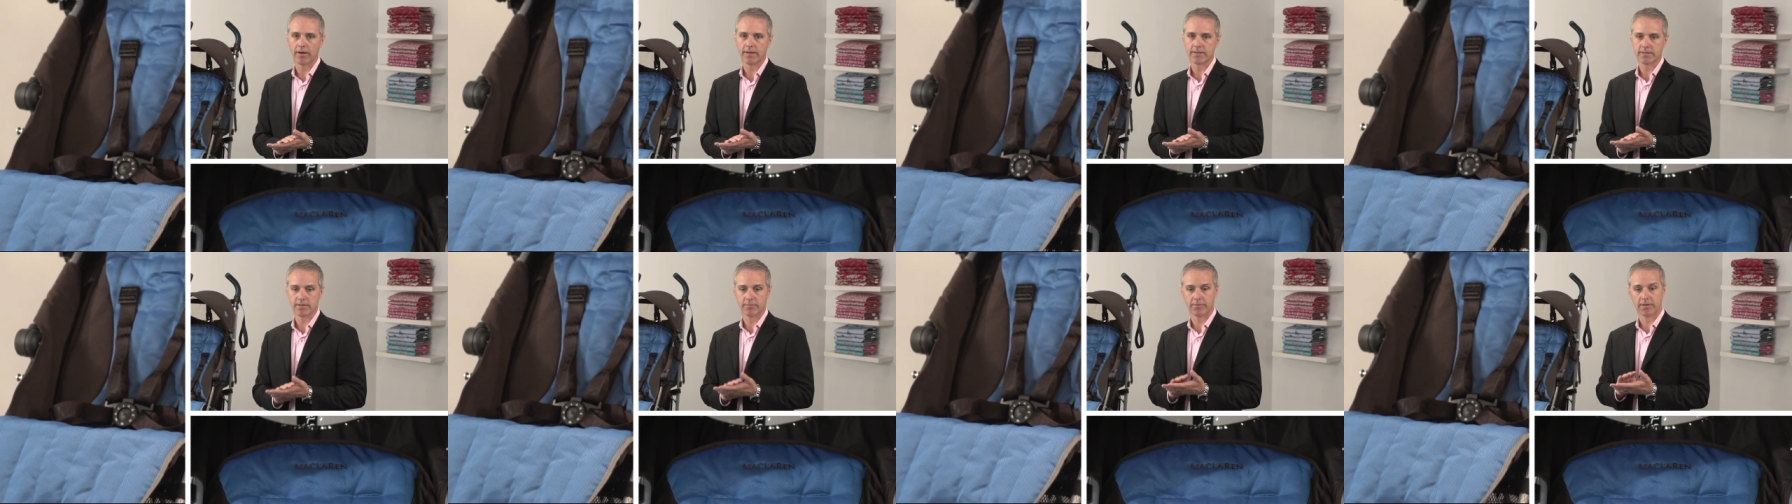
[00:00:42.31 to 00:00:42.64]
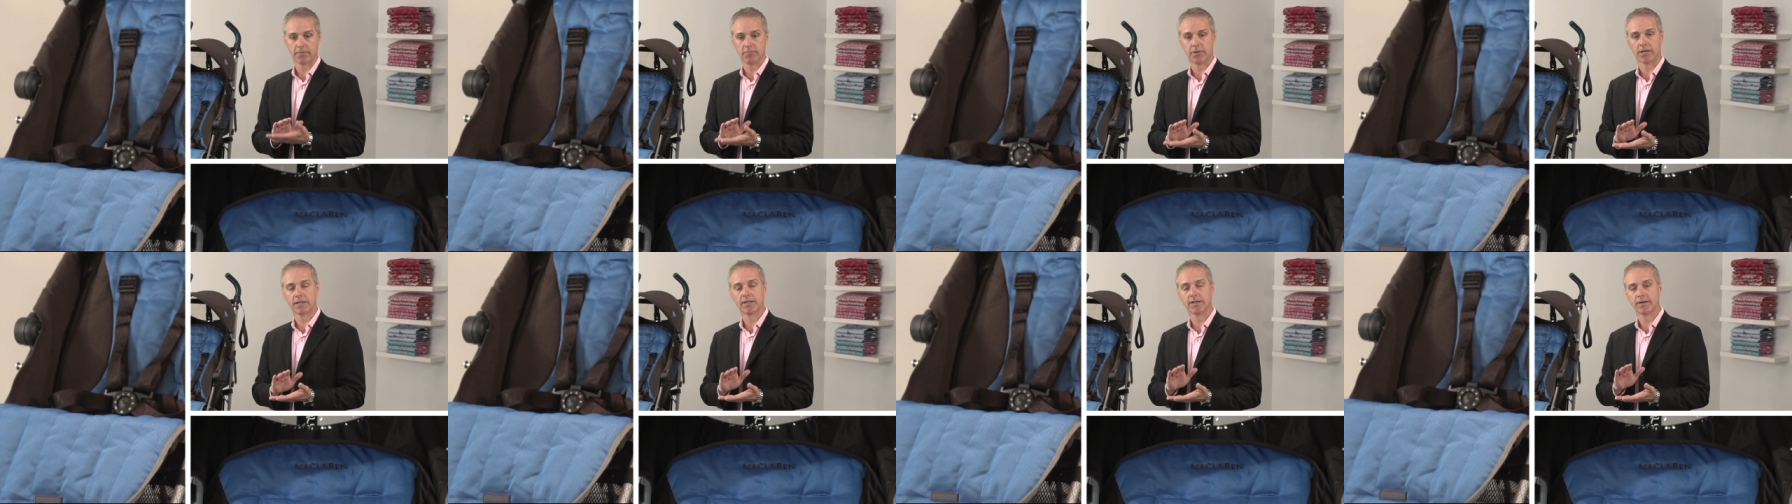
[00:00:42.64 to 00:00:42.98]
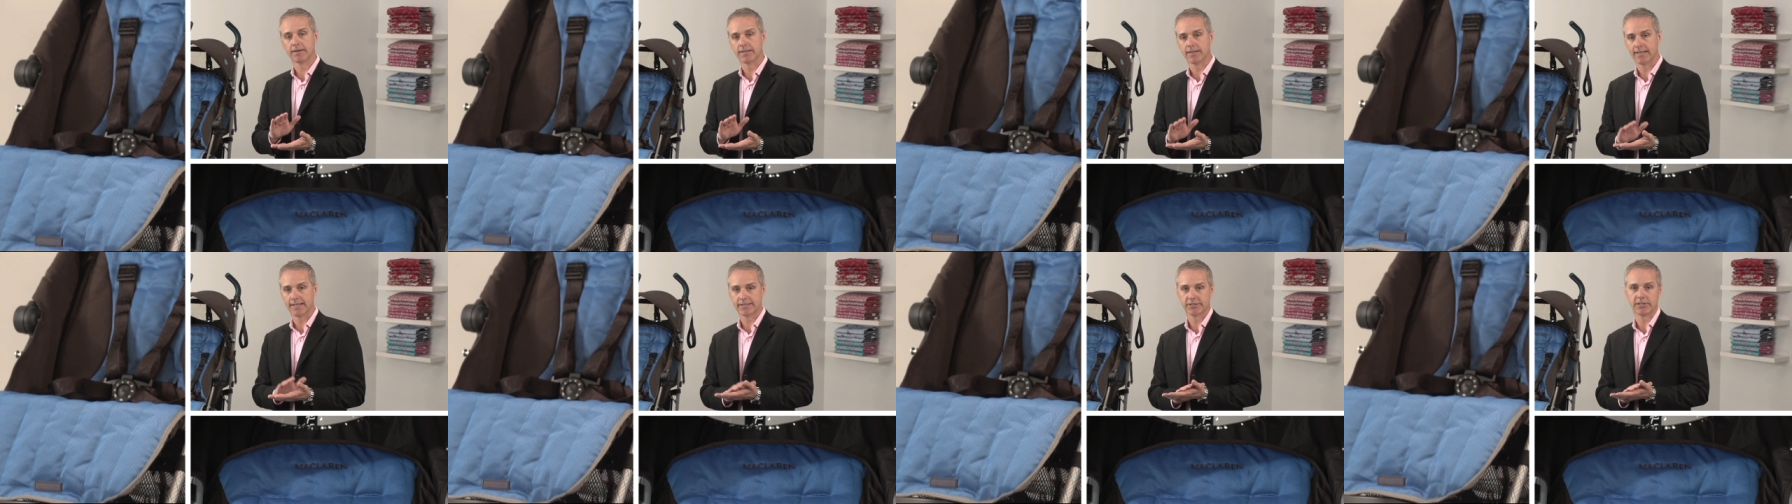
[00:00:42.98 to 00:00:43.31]
It's something that
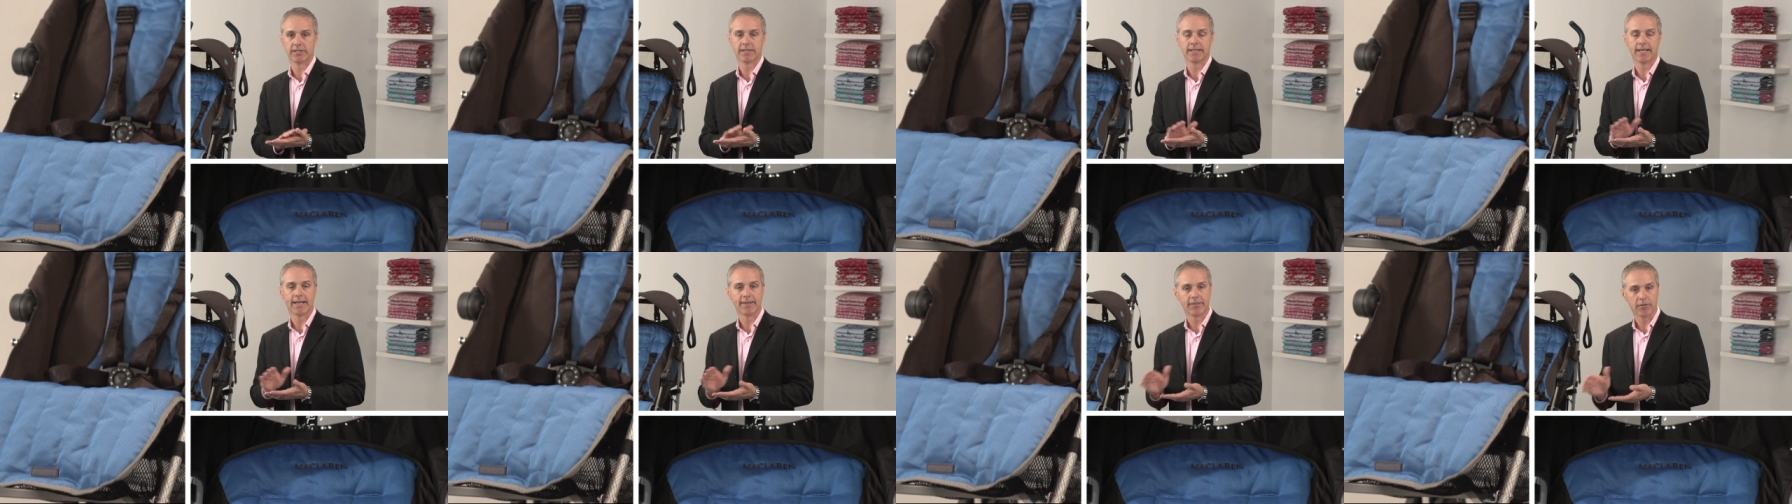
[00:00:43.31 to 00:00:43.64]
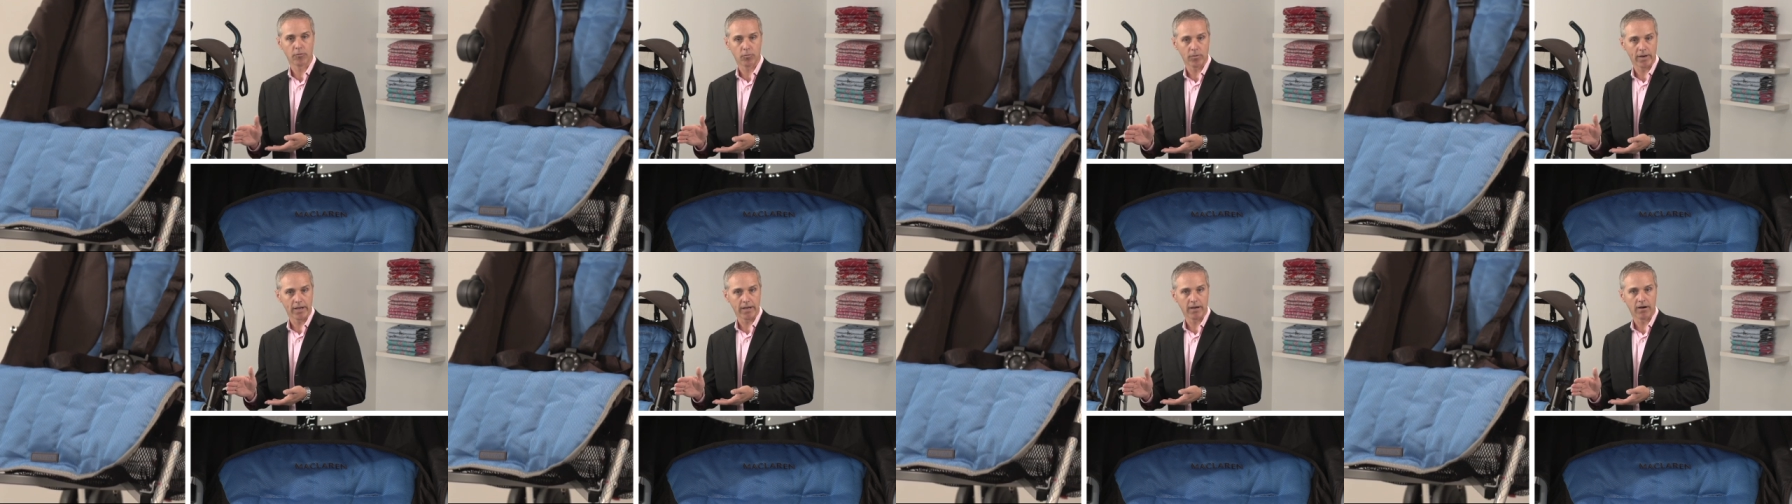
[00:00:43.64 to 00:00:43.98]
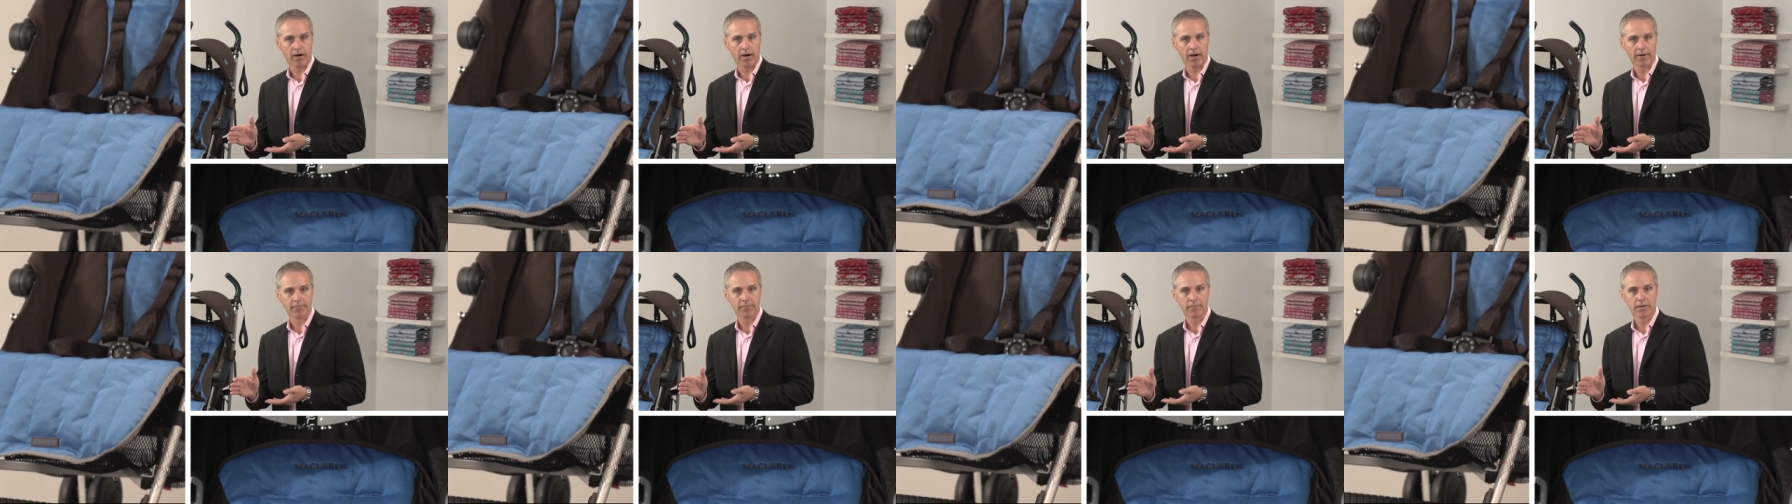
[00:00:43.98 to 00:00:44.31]
Maclaren actually led the way
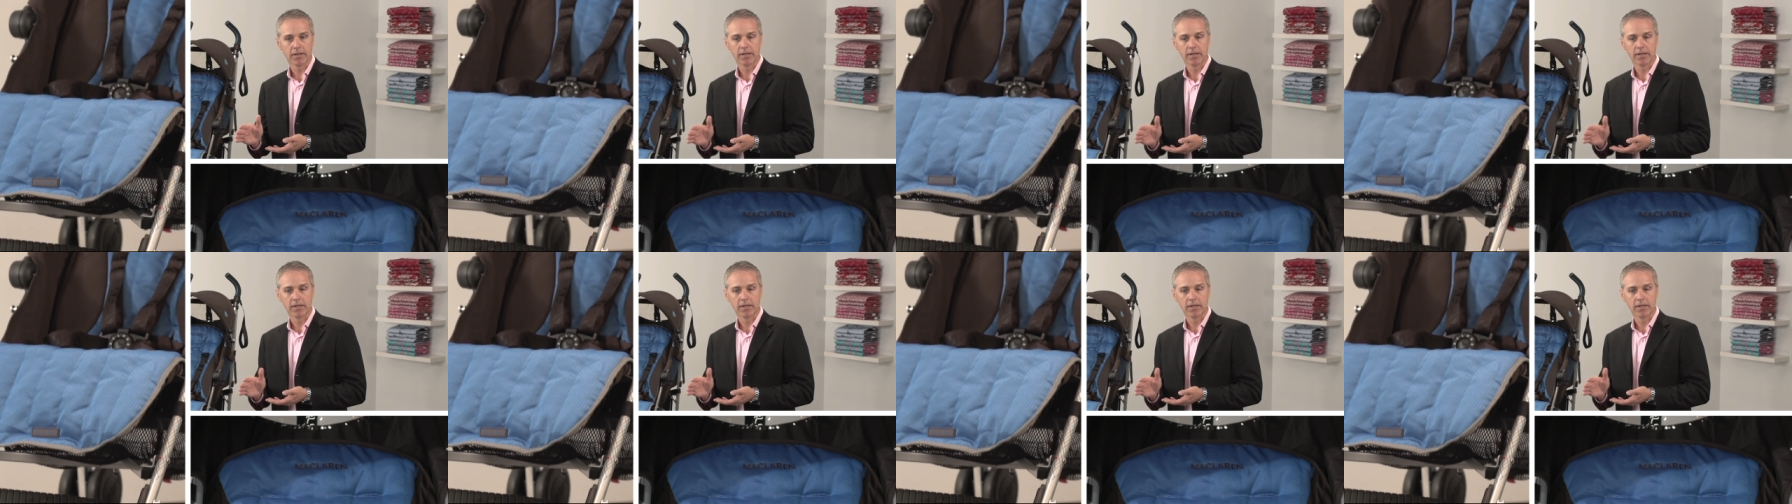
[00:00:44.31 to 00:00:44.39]
on.